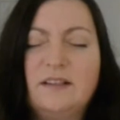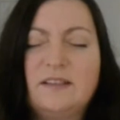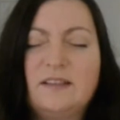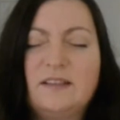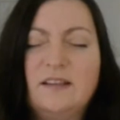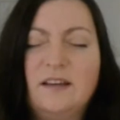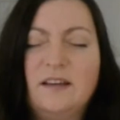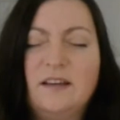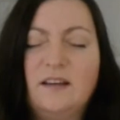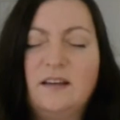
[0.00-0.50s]

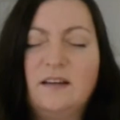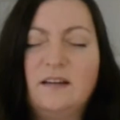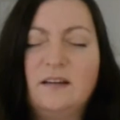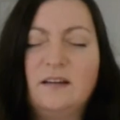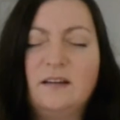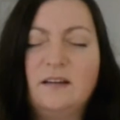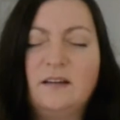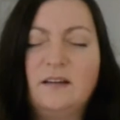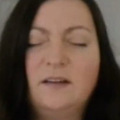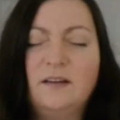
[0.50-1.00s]
like
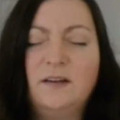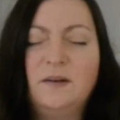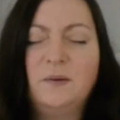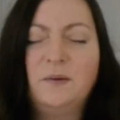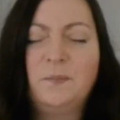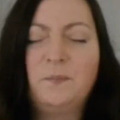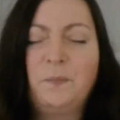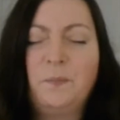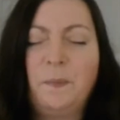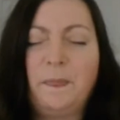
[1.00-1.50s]

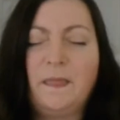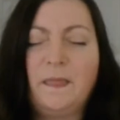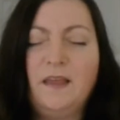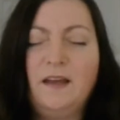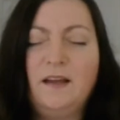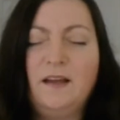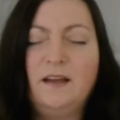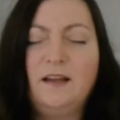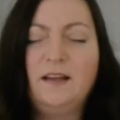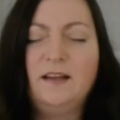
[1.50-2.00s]

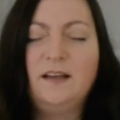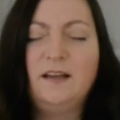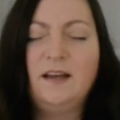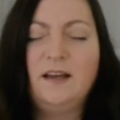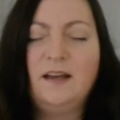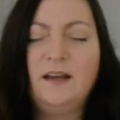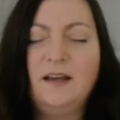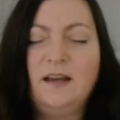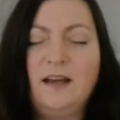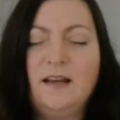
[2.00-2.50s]

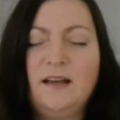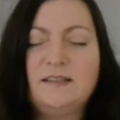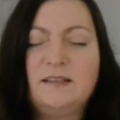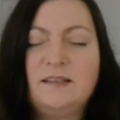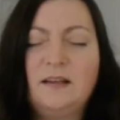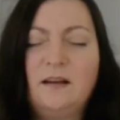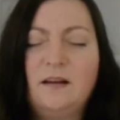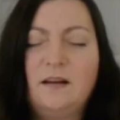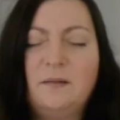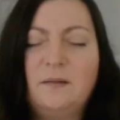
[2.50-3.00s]
has a
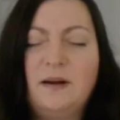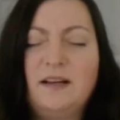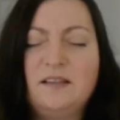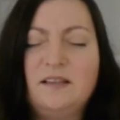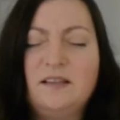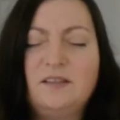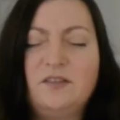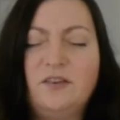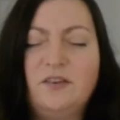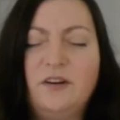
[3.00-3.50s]
lot of
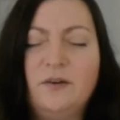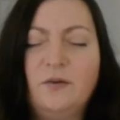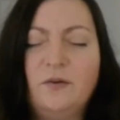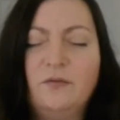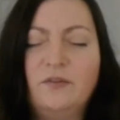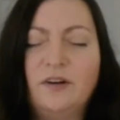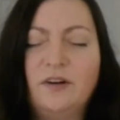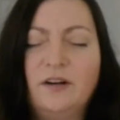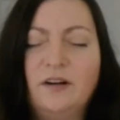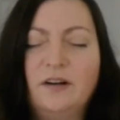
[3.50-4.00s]
mastery
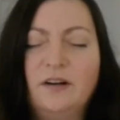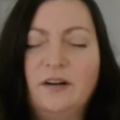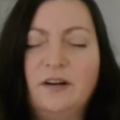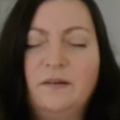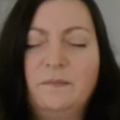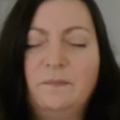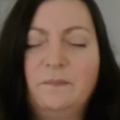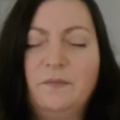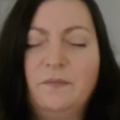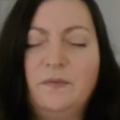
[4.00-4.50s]
over
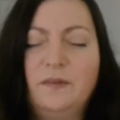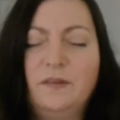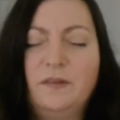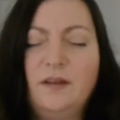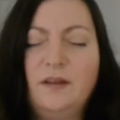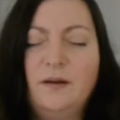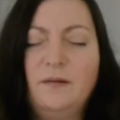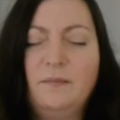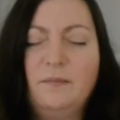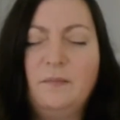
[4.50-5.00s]

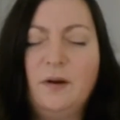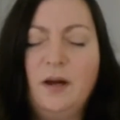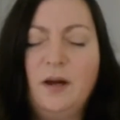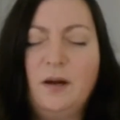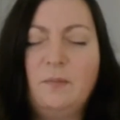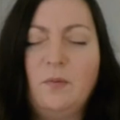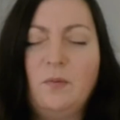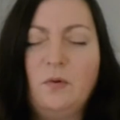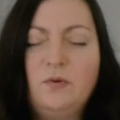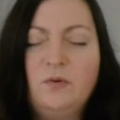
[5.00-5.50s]

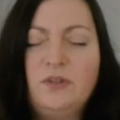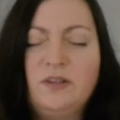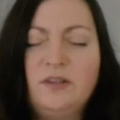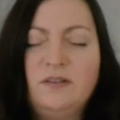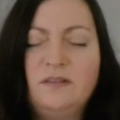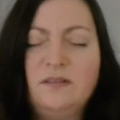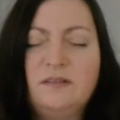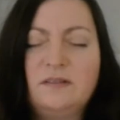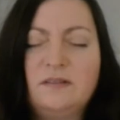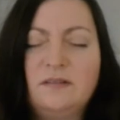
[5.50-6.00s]

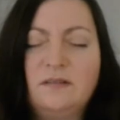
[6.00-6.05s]
emotions.